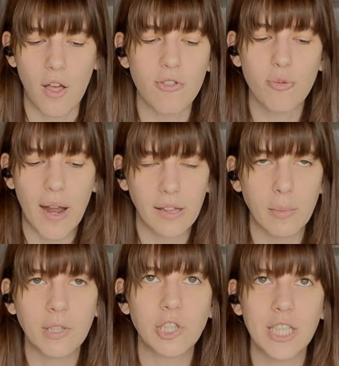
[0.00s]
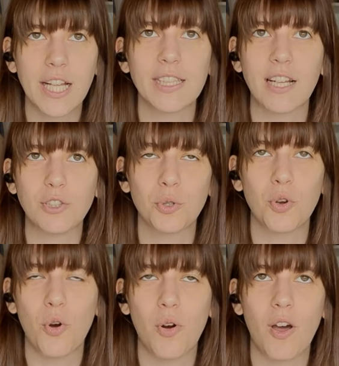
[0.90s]
thread the machine and then to
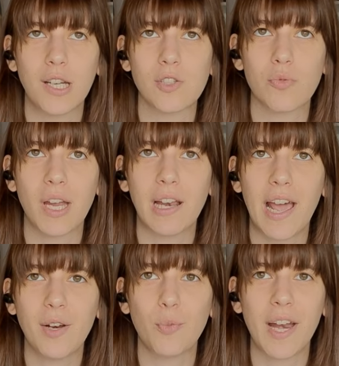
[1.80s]
go on a straight line,